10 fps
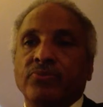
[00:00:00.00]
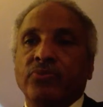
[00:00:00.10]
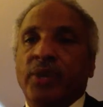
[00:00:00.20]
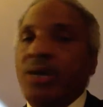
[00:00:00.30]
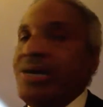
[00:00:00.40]

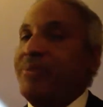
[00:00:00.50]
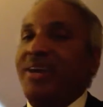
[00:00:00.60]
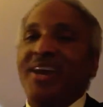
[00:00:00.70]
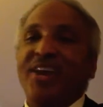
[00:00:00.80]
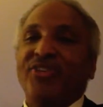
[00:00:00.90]
I'm not
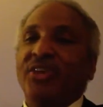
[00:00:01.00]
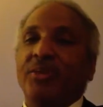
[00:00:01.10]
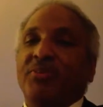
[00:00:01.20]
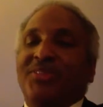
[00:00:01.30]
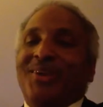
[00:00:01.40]
asking
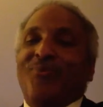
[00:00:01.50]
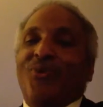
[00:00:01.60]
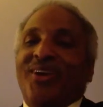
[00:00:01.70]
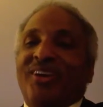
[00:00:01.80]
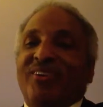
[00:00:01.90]
them if they
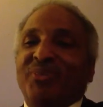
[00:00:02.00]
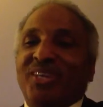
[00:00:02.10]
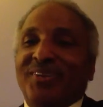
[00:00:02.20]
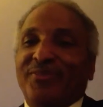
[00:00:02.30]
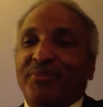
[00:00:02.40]
want to give me
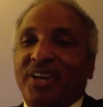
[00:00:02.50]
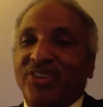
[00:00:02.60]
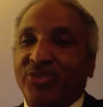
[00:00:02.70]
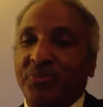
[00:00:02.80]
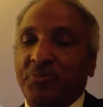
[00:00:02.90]
the
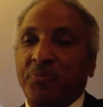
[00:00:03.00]
information.